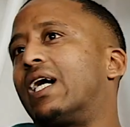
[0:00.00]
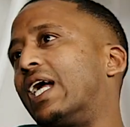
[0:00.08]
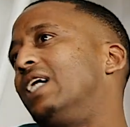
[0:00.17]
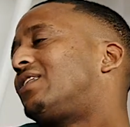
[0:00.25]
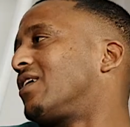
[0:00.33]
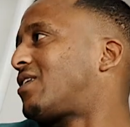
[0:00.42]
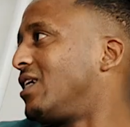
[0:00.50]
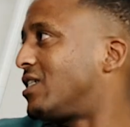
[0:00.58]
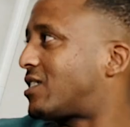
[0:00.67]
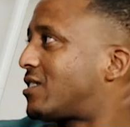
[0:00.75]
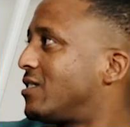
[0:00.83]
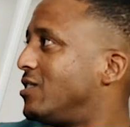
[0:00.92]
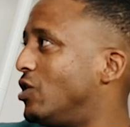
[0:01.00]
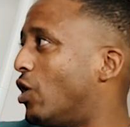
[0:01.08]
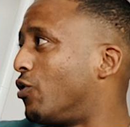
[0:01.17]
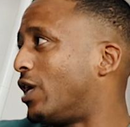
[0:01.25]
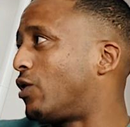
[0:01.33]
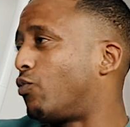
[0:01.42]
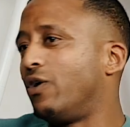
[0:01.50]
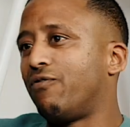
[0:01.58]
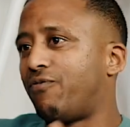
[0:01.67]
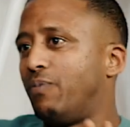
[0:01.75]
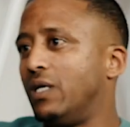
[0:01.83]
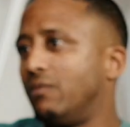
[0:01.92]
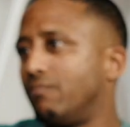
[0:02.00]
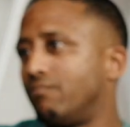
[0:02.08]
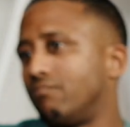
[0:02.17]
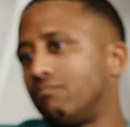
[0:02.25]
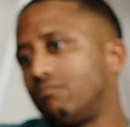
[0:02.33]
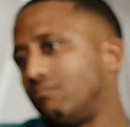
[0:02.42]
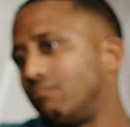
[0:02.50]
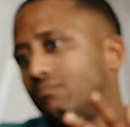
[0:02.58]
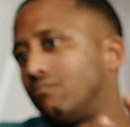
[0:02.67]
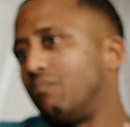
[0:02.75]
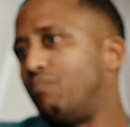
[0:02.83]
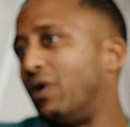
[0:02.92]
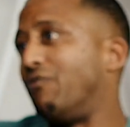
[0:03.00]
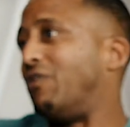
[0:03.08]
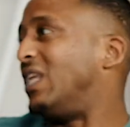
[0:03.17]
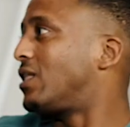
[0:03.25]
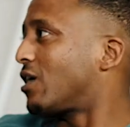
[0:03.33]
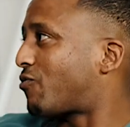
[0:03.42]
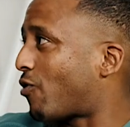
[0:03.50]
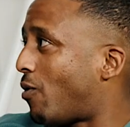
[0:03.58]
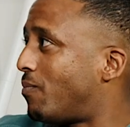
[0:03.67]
the greatest things, you know, that we've been prevented